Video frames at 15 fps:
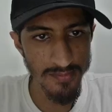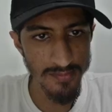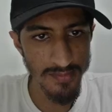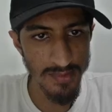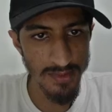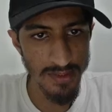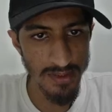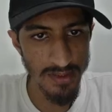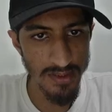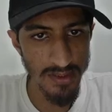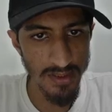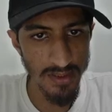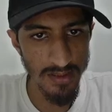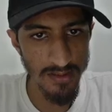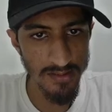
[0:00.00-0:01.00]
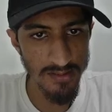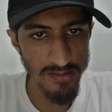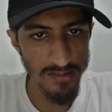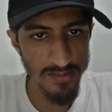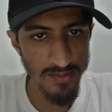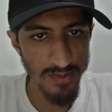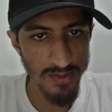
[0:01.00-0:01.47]
yeah,
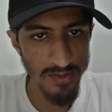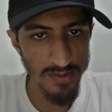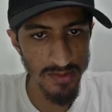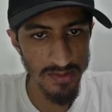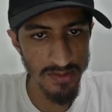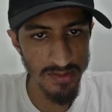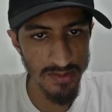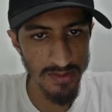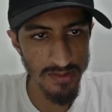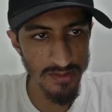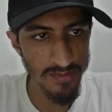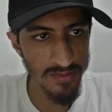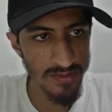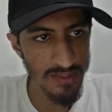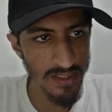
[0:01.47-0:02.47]
this was